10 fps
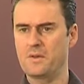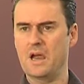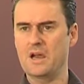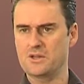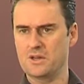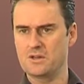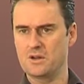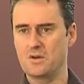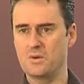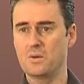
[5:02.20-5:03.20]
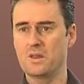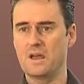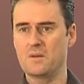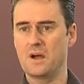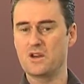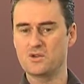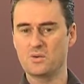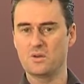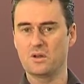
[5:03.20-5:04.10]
the ACTU were there to make sure